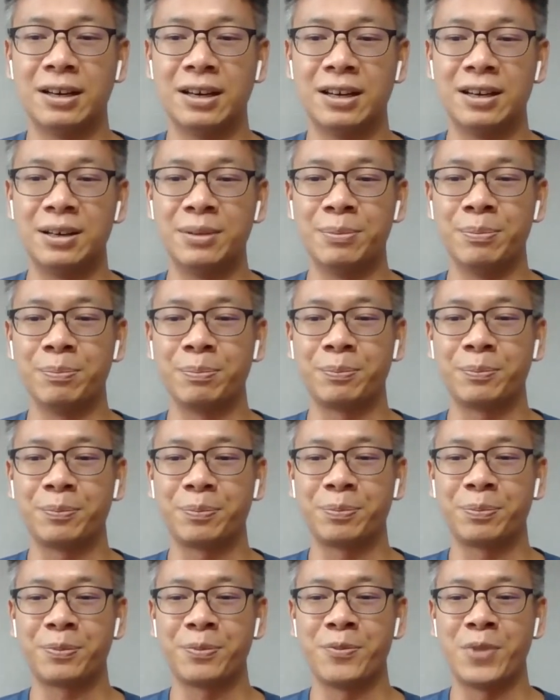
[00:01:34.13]

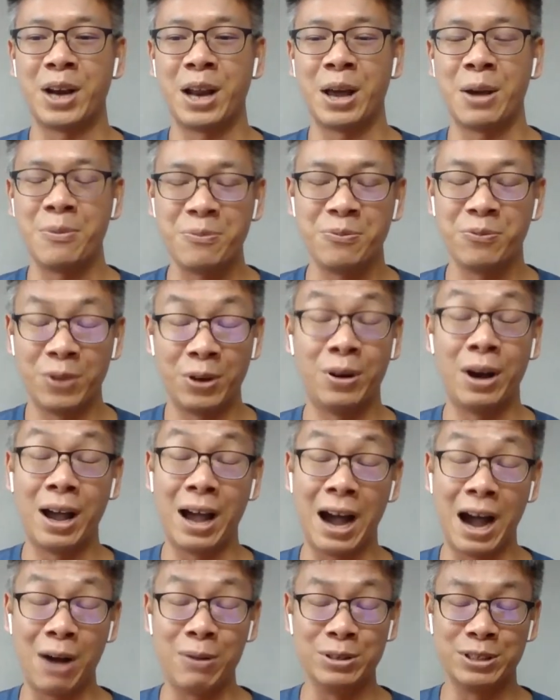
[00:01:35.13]

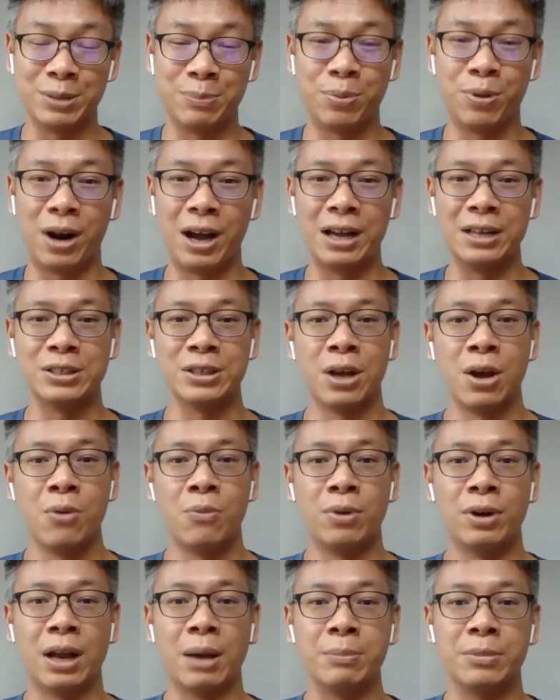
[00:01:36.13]
I was surprised
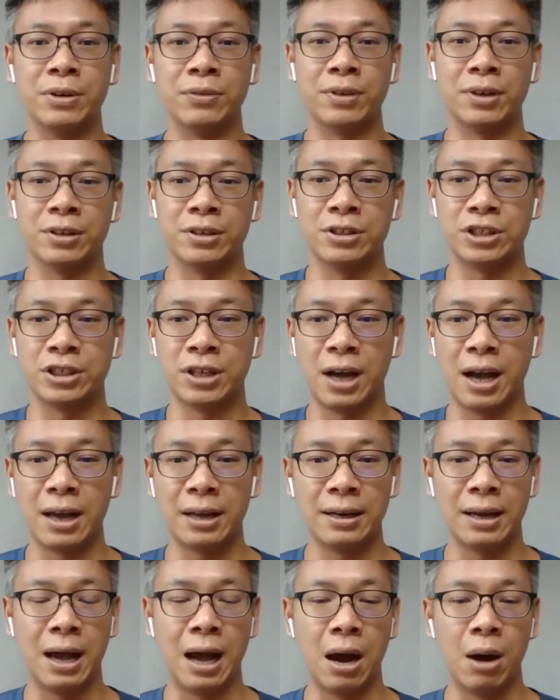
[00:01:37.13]
when I moved here to
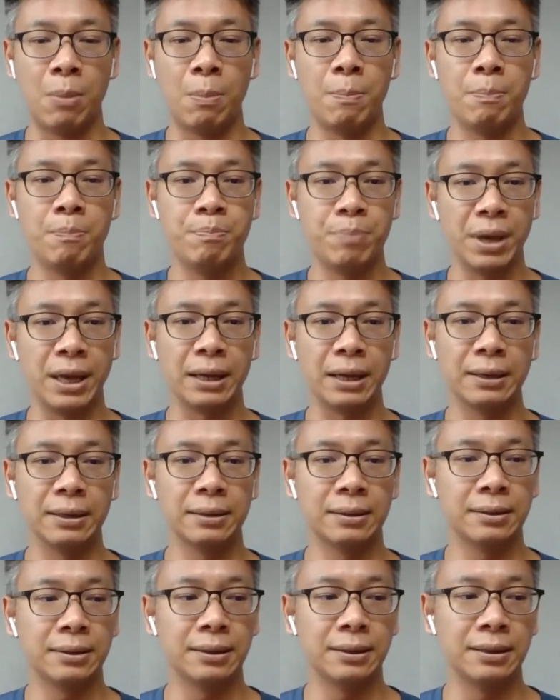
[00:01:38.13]
China how big
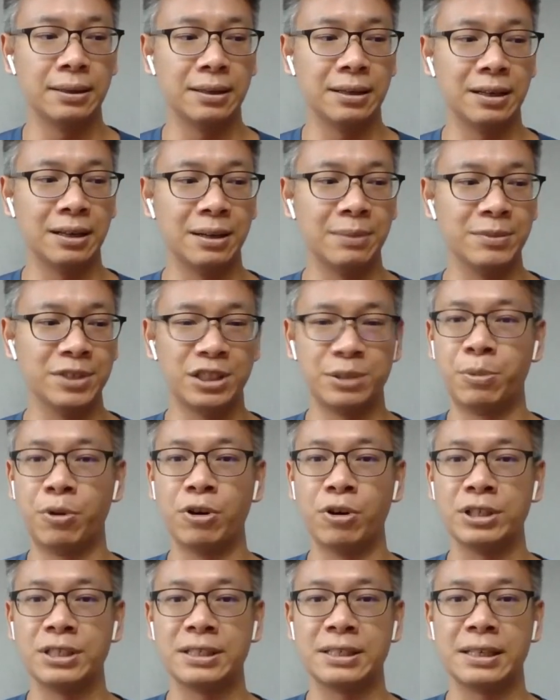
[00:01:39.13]
the
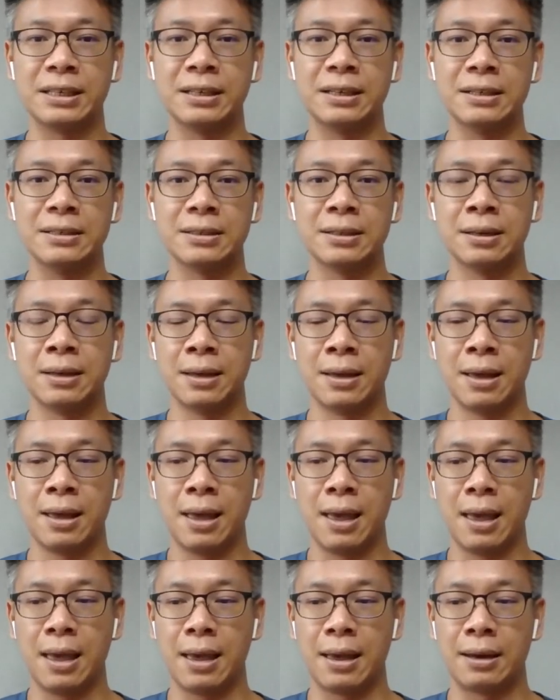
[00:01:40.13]
sports scene is,
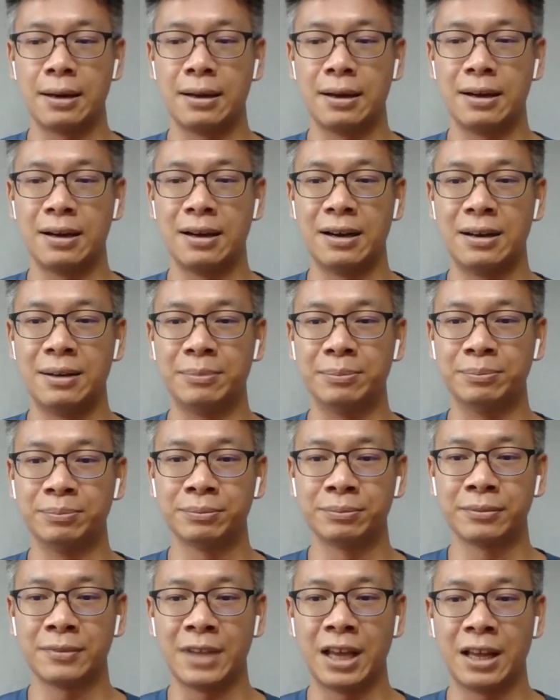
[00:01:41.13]
and
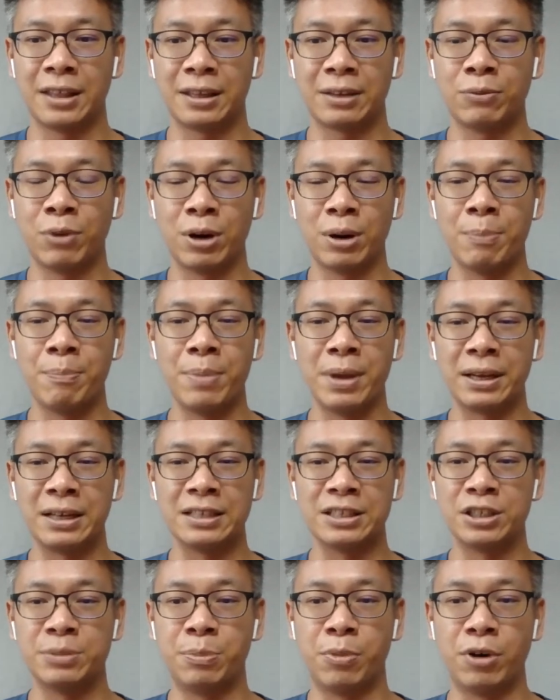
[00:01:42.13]
I think one of the
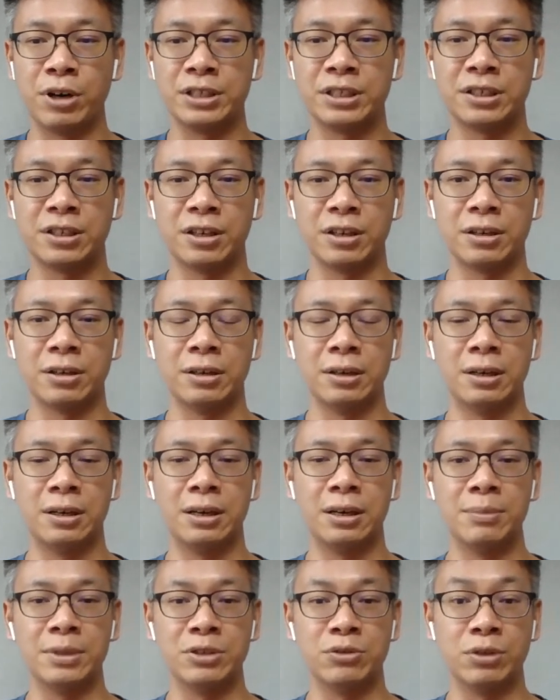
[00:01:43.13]
biggest sports here
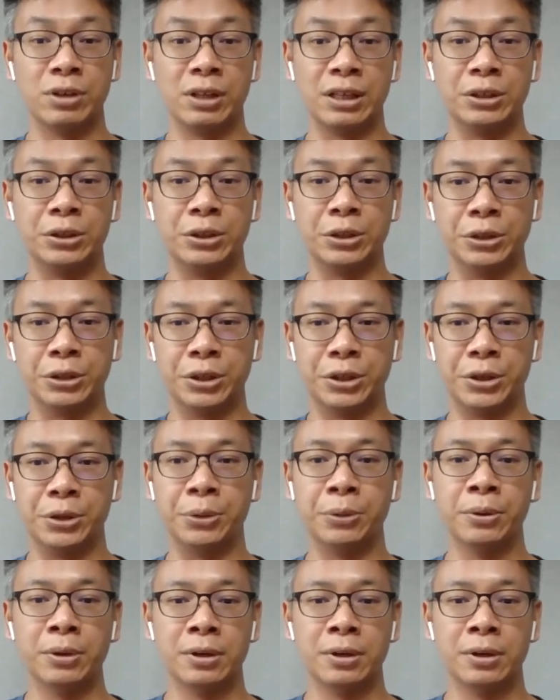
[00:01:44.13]
is really due to